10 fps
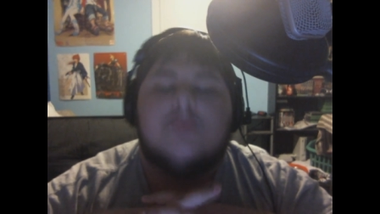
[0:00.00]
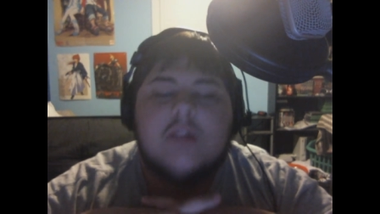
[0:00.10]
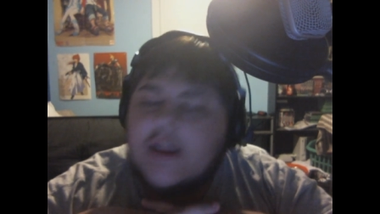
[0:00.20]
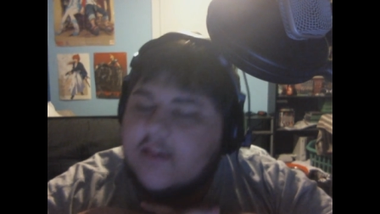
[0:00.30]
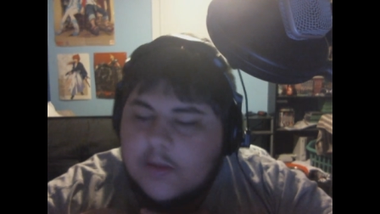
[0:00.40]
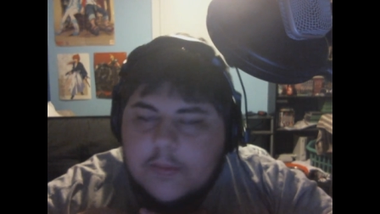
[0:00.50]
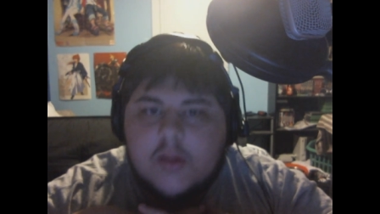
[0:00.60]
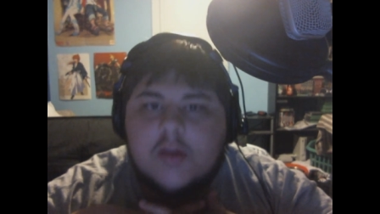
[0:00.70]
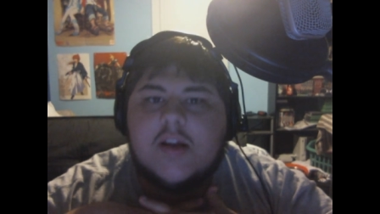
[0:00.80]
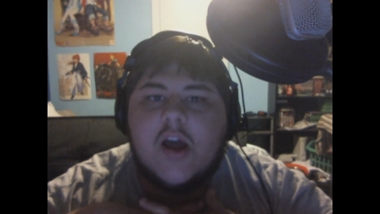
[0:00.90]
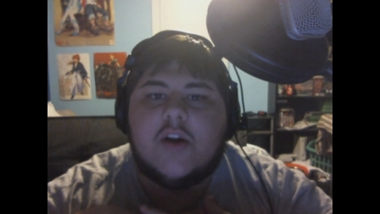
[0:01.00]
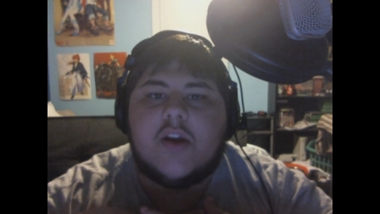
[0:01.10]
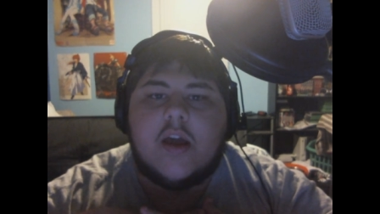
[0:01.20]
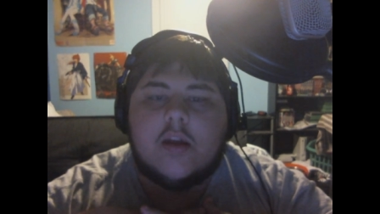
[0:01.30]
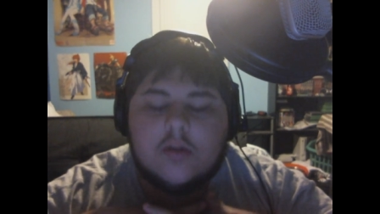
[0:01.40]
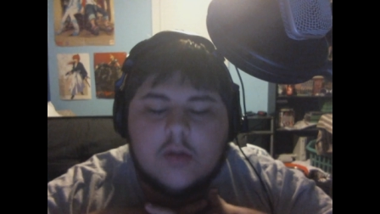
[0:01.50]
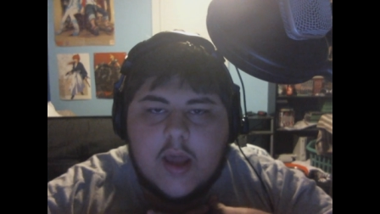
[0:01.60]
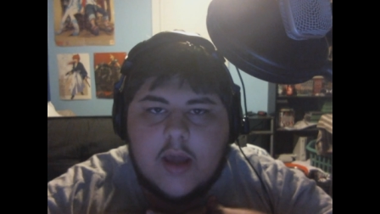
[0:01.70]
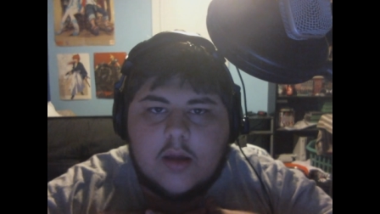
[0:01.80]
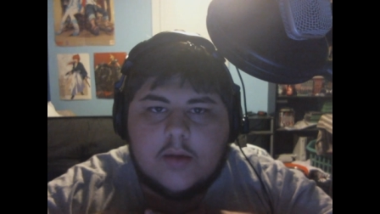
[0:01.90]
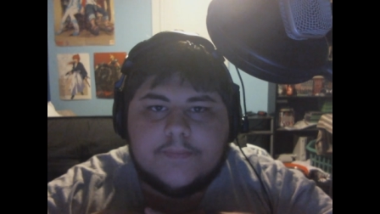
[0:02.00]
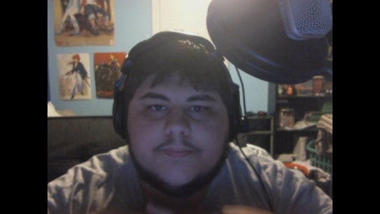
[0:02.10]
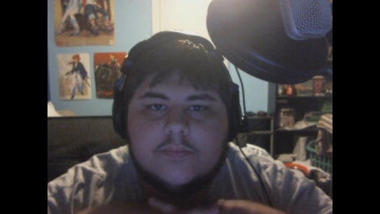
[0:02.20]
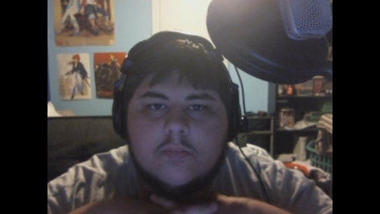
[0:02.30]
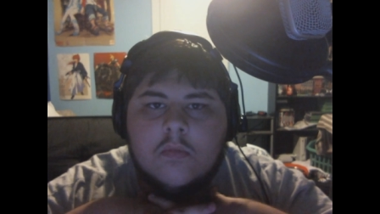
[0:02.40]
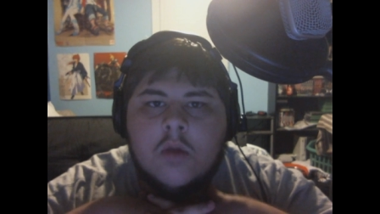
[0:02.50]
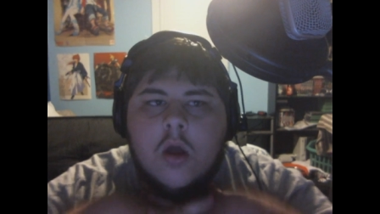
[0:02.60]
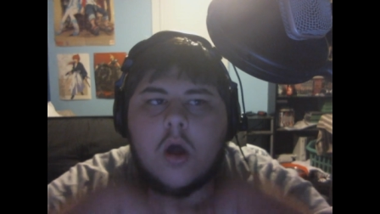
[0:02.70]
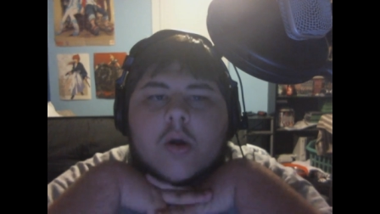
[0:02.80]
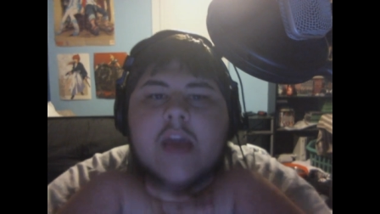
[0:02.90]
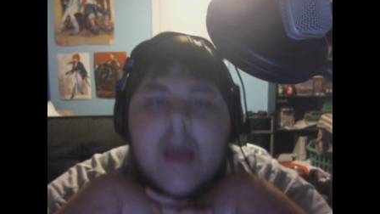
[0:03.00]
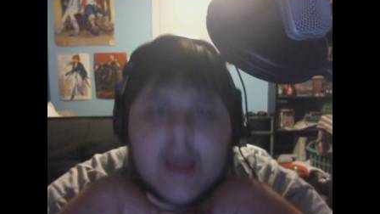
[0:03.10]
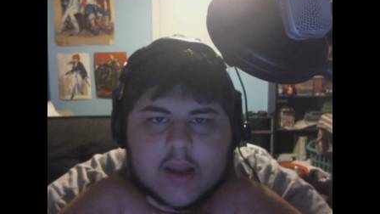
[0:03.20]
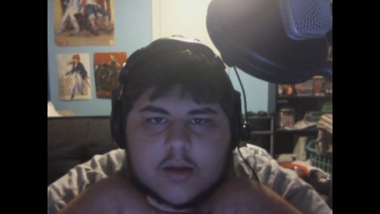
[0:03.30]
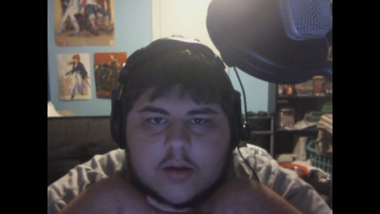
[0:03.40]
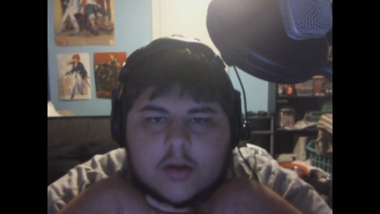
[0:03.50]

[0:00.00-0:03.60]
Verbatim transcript: That's going to be the entire day, okay? Okay.